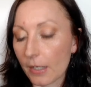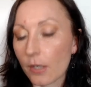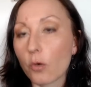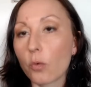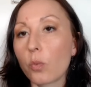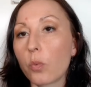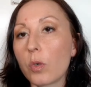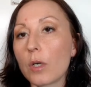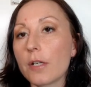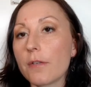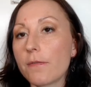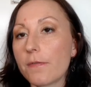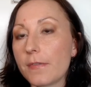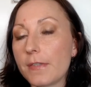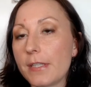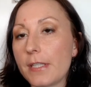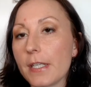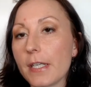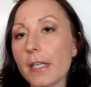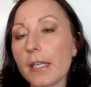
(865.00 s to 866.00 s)

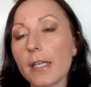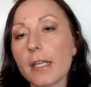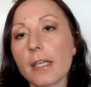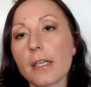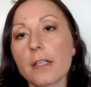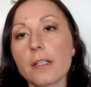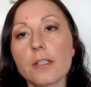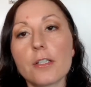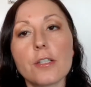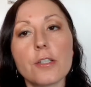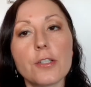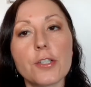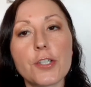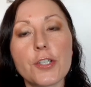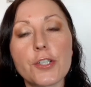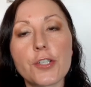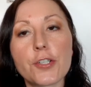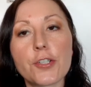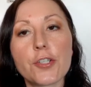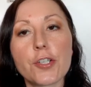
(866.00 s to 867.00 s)
With the
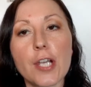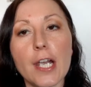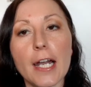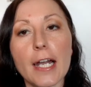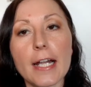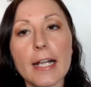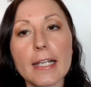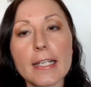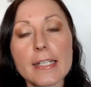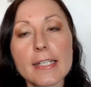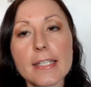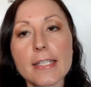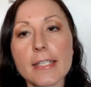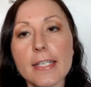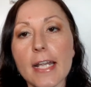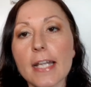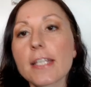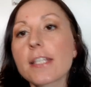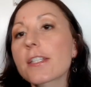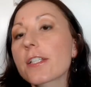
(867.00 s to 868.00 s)
gel
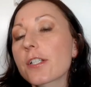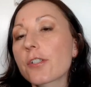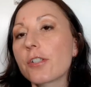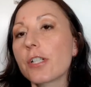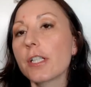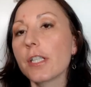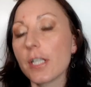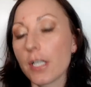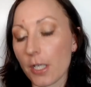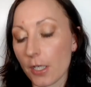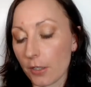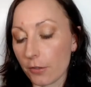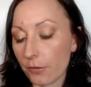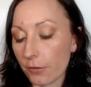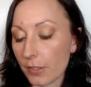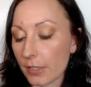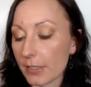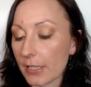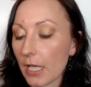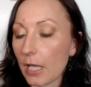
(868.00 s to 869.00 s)
sunscreen, you
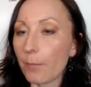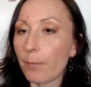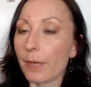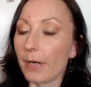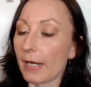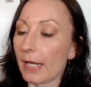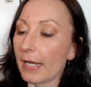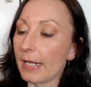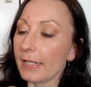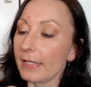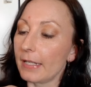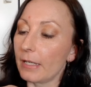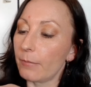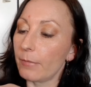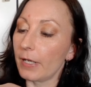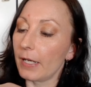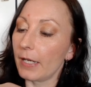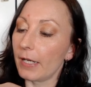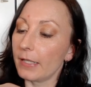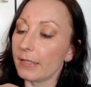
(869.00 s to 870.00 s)
can apply them
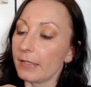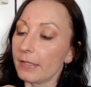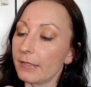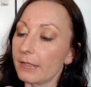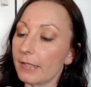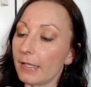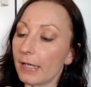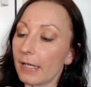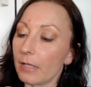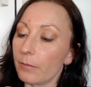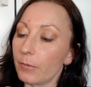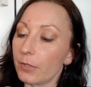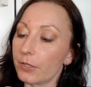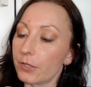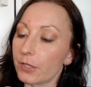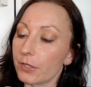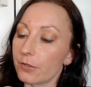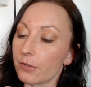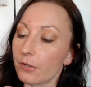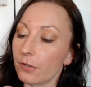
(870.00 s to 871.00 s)
anytime and
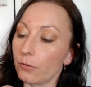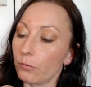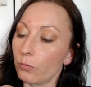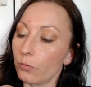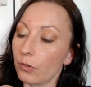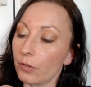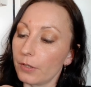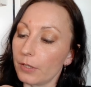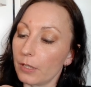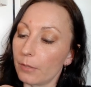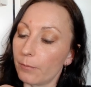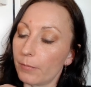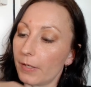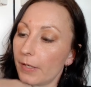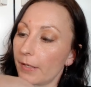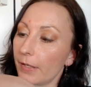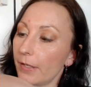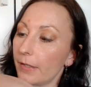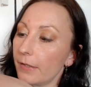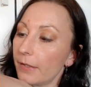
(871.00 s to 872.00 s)
just don't worry
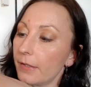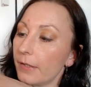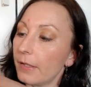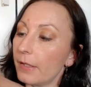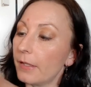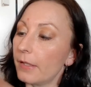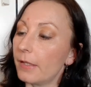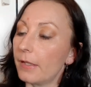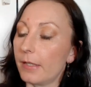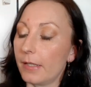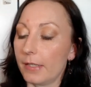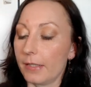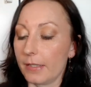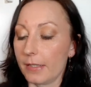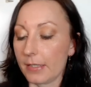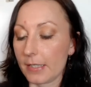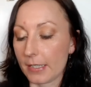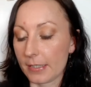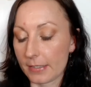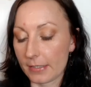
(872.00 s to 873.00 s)
about it. And
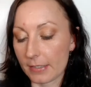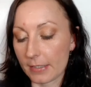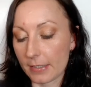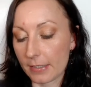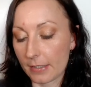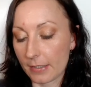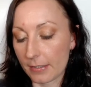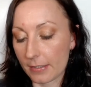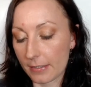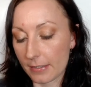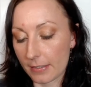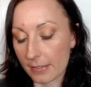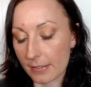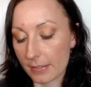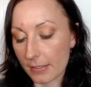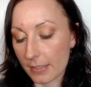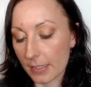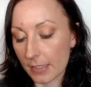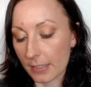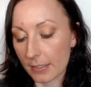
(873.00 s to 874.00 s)
yes, it is
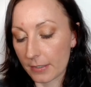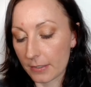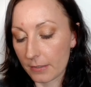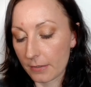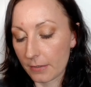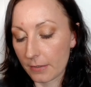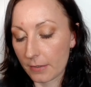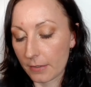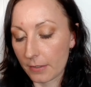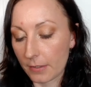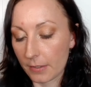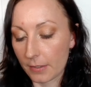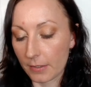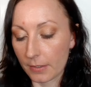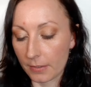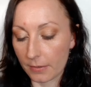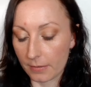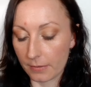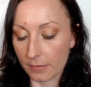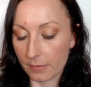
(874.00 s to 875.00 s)
sealed.
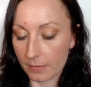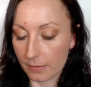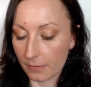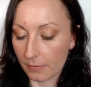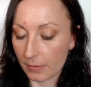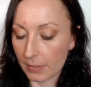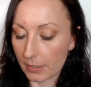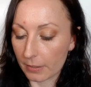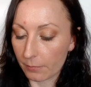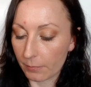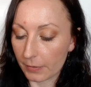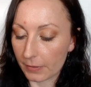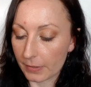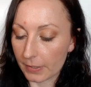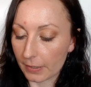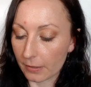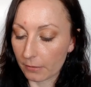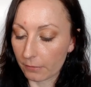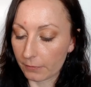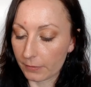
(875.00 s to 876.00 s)
So let me
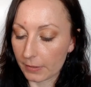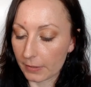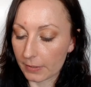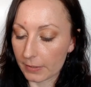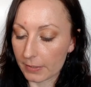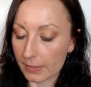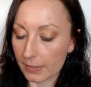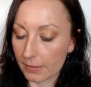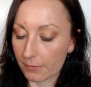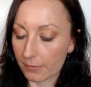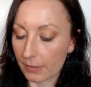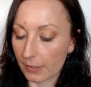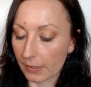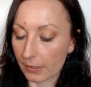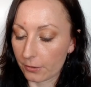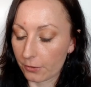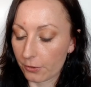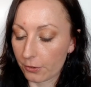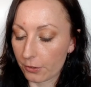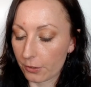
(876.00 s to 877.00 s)
take off the seal so I
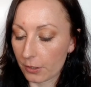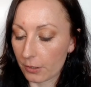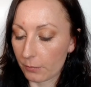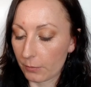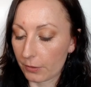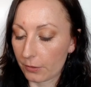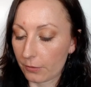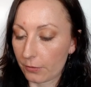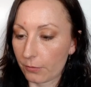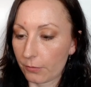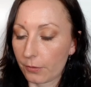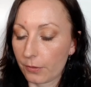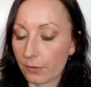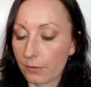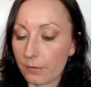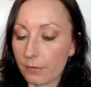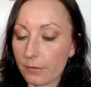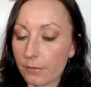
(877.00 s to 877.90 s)
can show it to you.